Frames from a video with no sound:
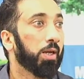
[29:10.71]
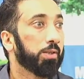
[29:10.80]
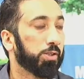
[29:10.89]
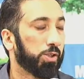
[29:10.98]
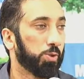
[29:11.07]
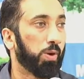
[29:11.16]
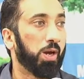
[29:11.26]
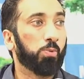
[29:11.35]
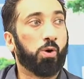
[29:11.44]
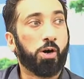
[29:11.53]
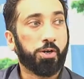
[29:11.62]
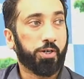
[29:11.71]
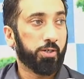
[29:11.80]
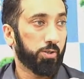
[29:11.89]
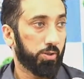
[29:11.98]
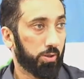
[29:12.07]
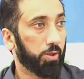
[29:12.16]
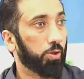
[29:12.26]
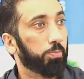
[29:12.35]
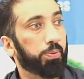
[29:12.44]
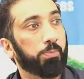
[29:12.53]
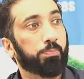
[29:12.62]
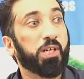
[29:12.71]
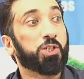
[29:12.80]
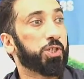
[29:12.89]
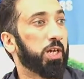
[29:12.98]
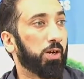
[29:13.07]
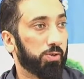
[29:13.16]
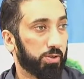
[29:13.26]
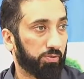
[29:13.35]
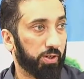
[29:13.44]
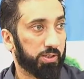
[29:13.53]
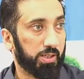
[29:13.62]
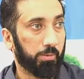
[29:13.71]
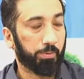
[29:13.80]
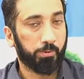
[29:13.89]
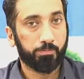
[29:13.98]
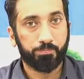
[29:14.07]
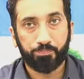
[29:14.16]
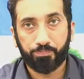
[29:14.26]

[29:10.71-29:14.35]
This is why water, beach towns, for example,